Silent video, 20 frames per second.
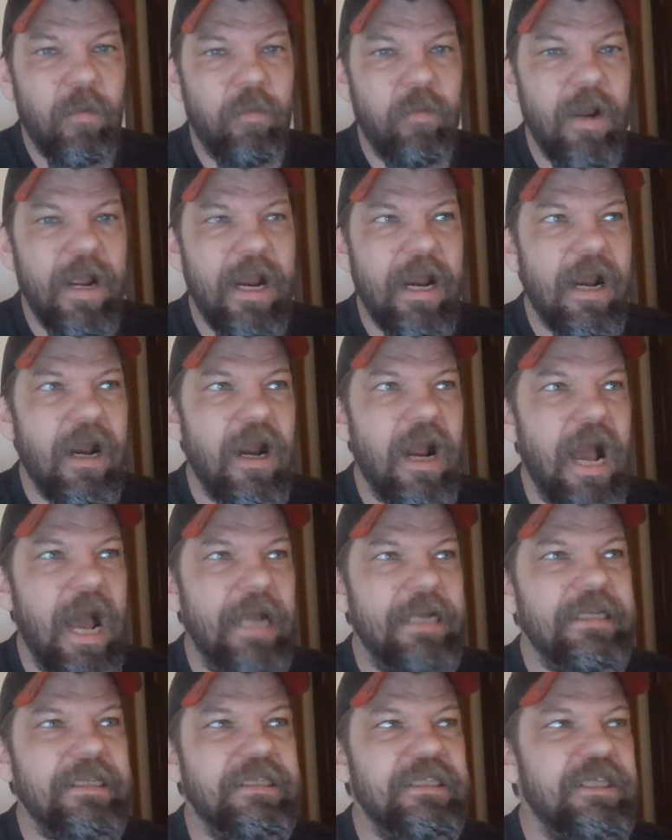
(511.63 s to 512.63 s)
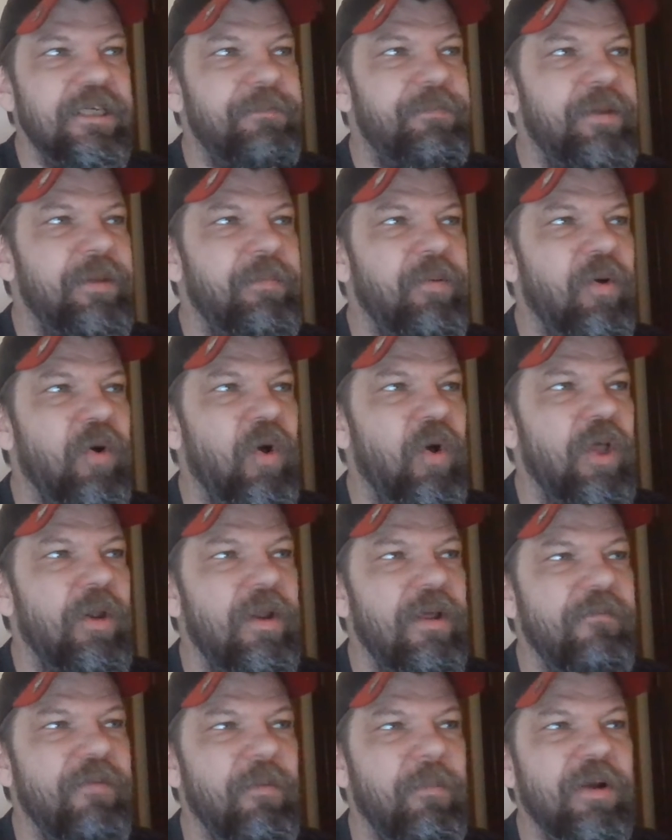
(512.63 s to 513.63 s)
where I could see people,
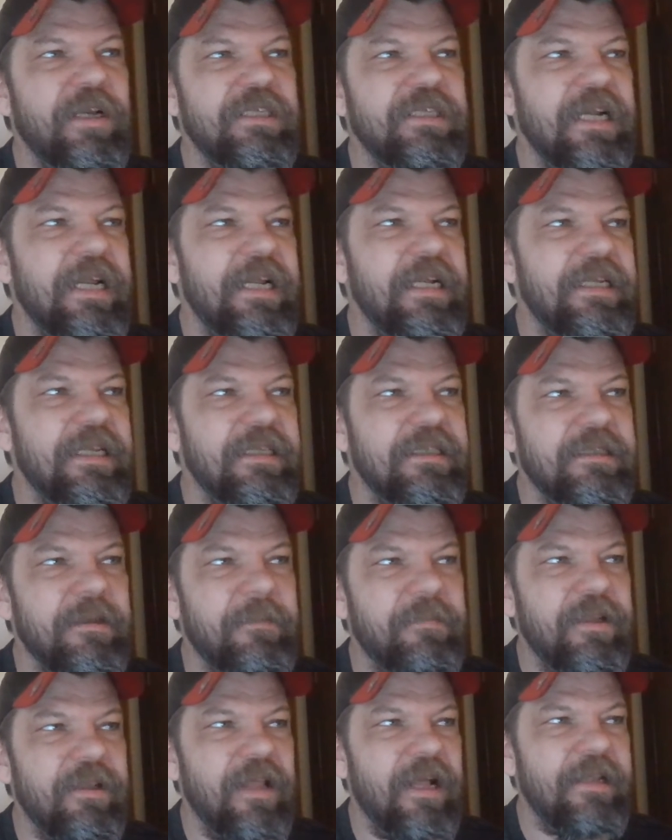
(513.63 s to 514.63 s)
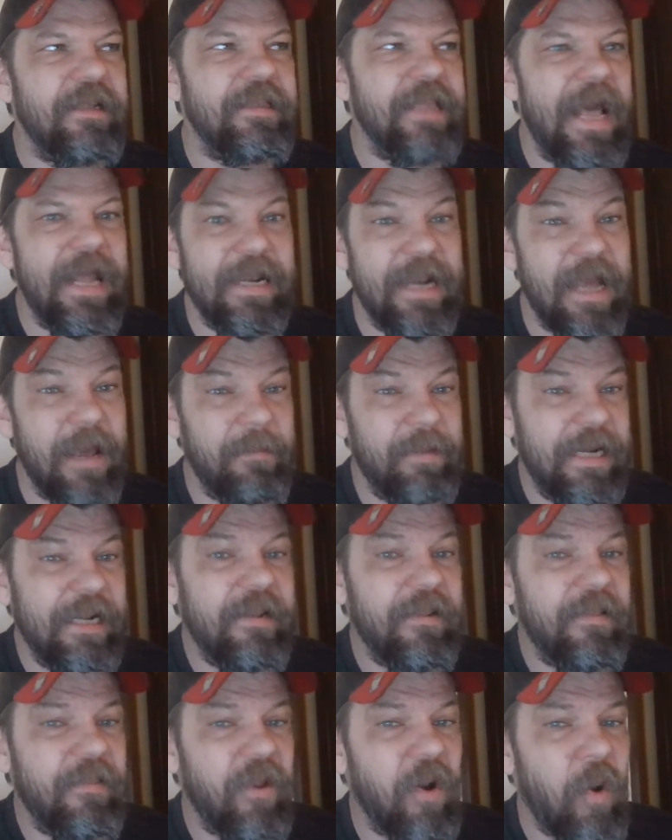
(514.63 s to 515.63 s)
if a president did something like that,
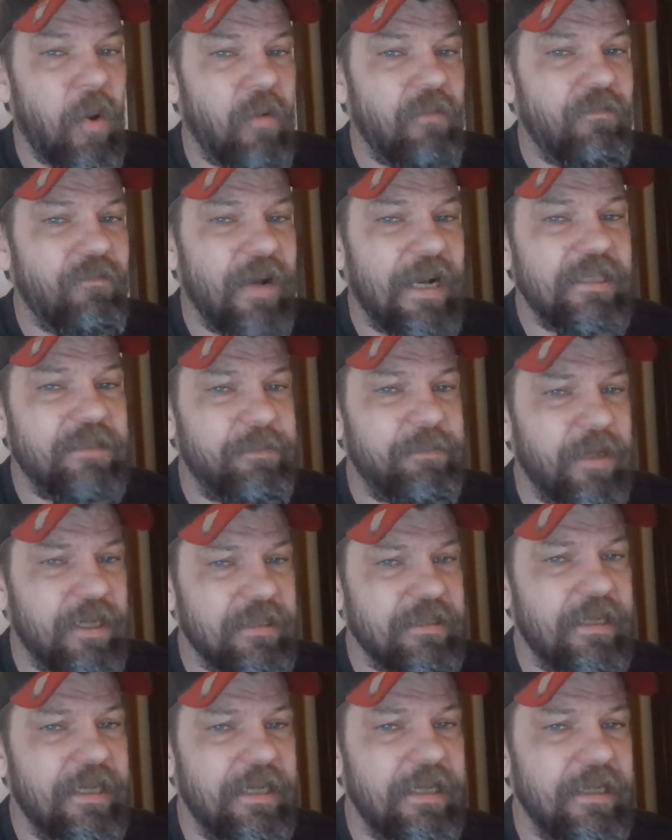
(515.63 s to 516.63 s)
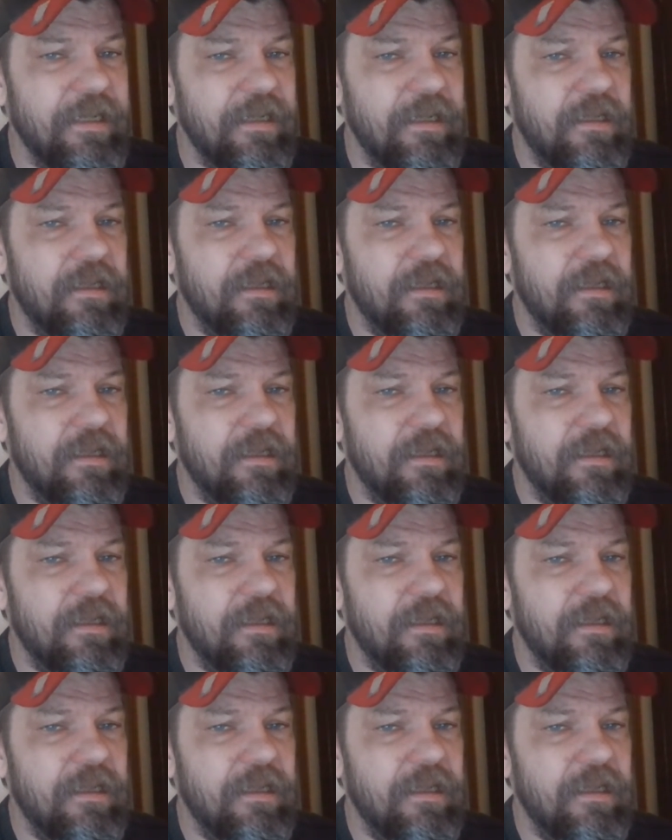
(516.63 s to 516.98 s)
nominated their own vice president